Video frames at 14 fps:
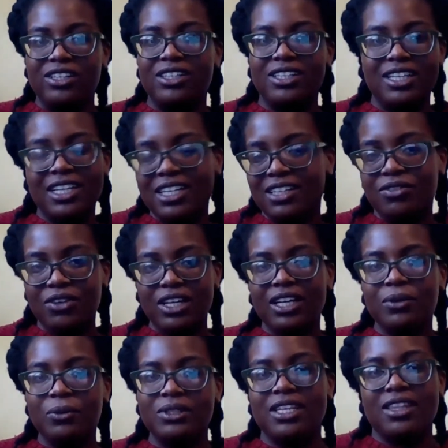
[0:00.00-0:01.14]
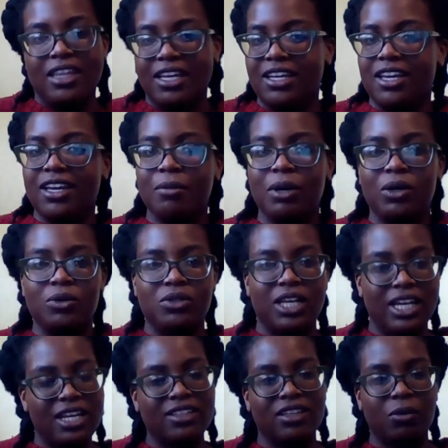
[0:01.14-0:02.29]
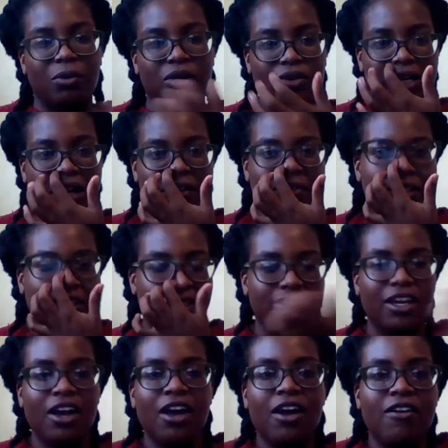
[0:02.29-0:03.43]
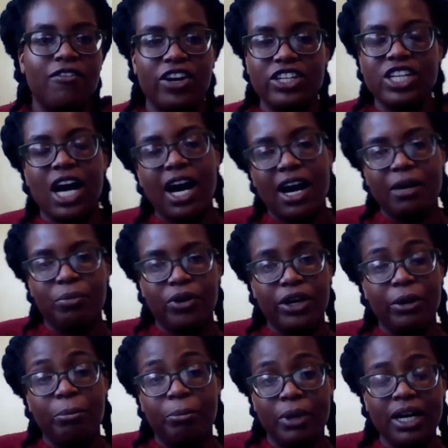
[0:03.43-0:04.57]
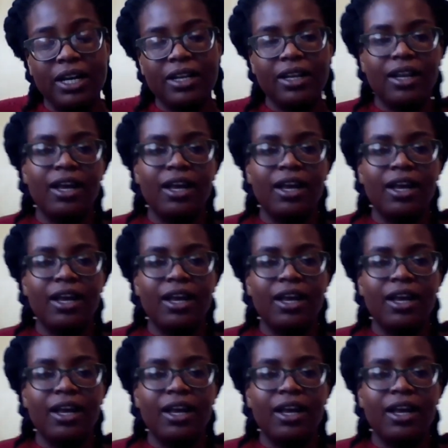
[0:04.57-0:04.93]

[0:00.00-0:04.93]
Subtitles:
he really wasn't thinking about dating someone right after his fresh heartbreak, but